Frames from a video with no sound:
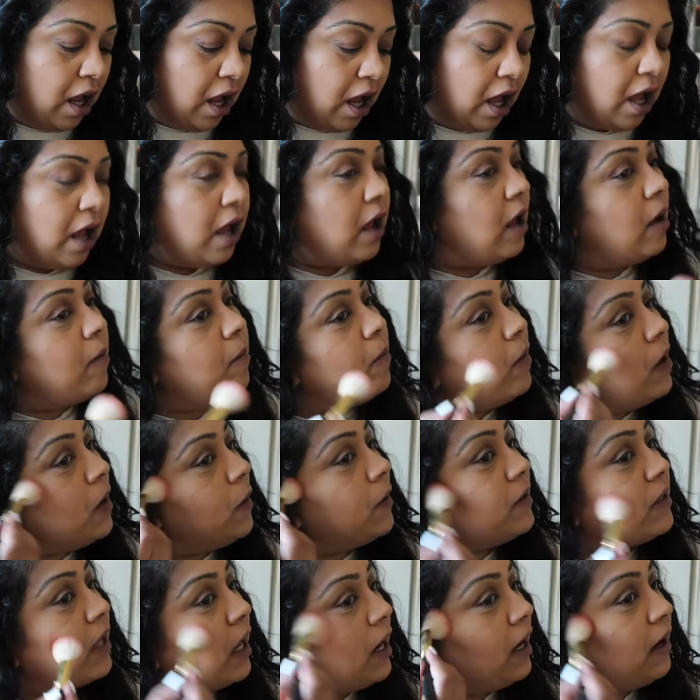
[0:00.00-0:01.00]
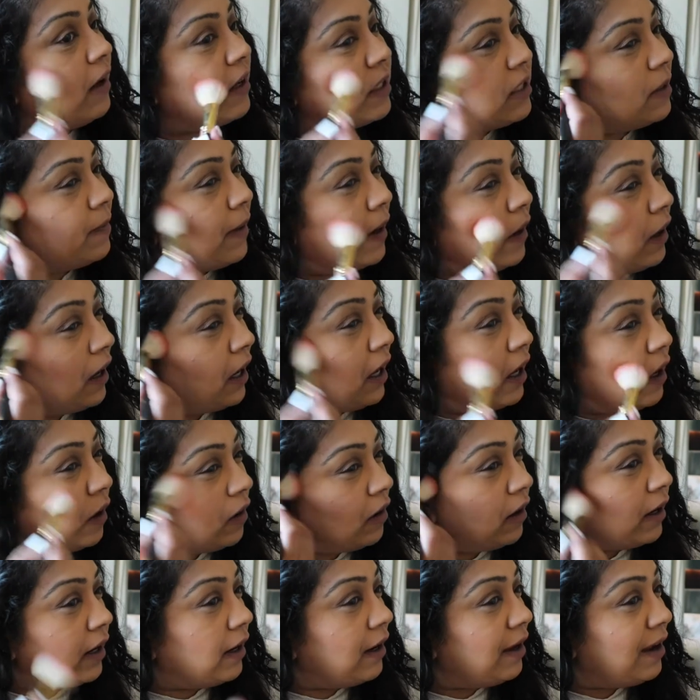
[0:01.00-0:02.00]
And he was telling us about how
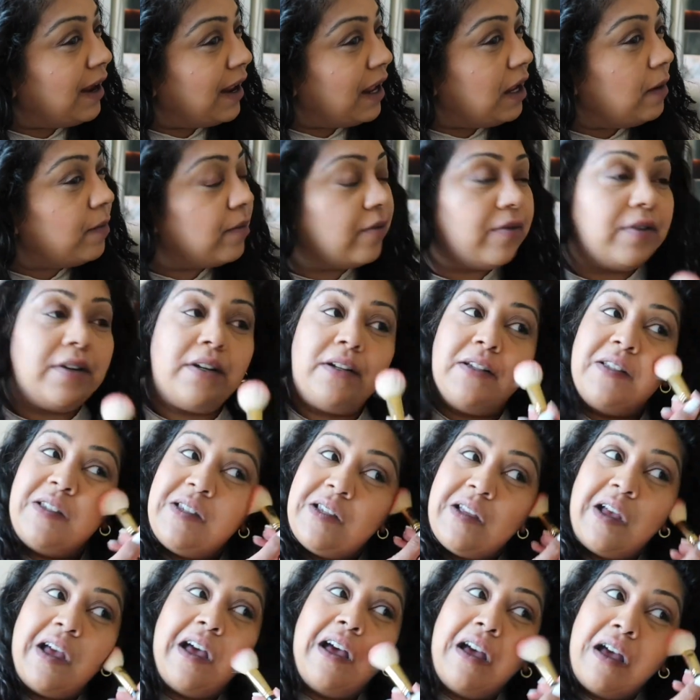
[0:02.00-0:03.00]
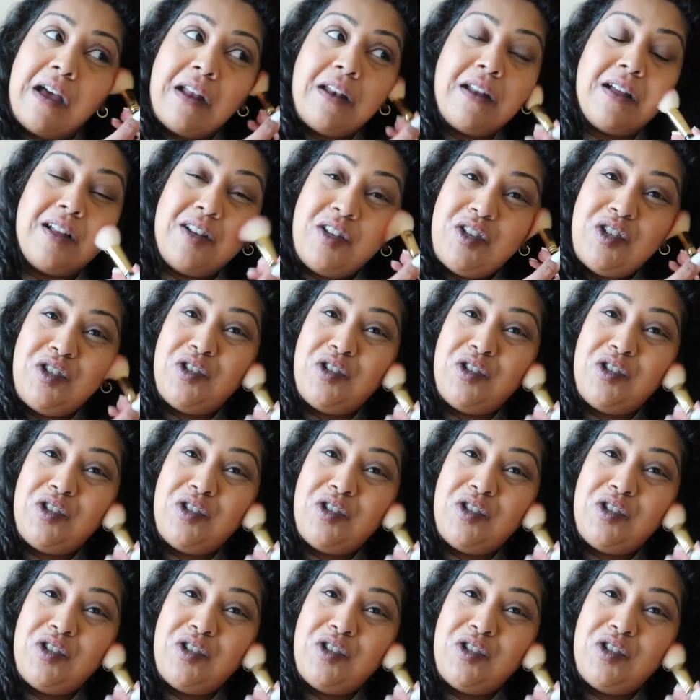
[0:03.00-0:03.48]
like laborers earn